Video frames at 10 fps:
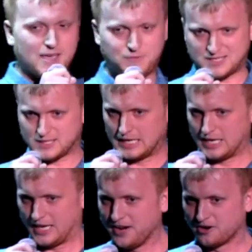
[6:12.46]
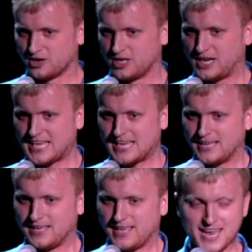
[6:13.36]
If it's
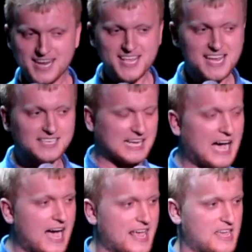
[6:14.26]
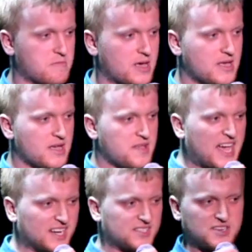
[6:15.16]
literally any time
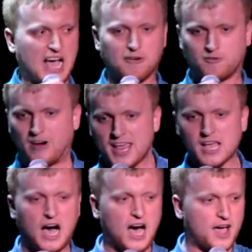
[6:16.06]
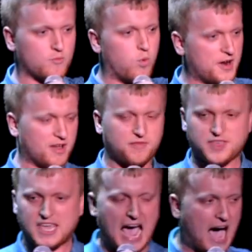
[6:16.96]
that is not right on one
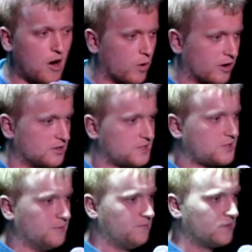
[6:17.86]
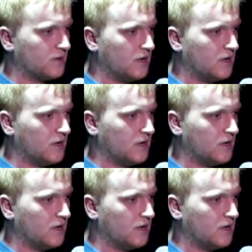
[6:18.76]
of the hours,